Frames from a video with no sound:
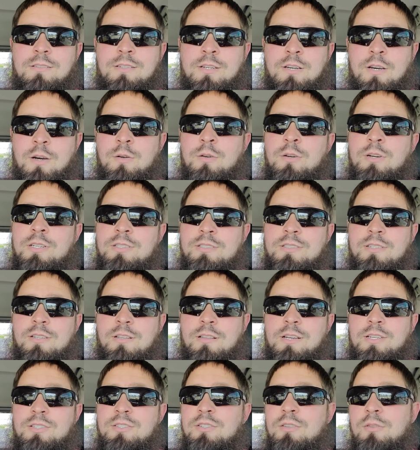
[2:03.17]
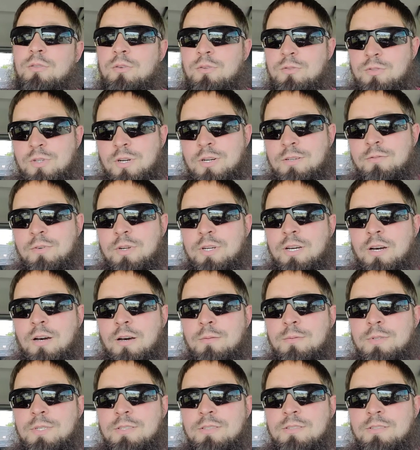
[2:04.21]
decoder installation through Train Freak
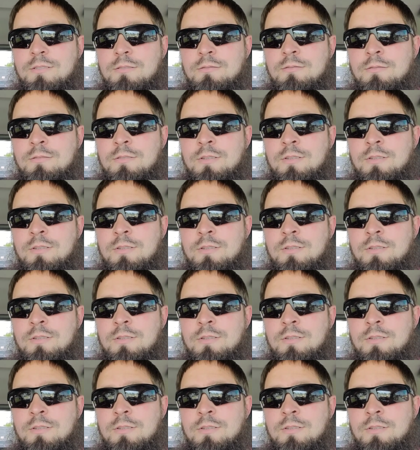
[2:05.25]
Hobbies.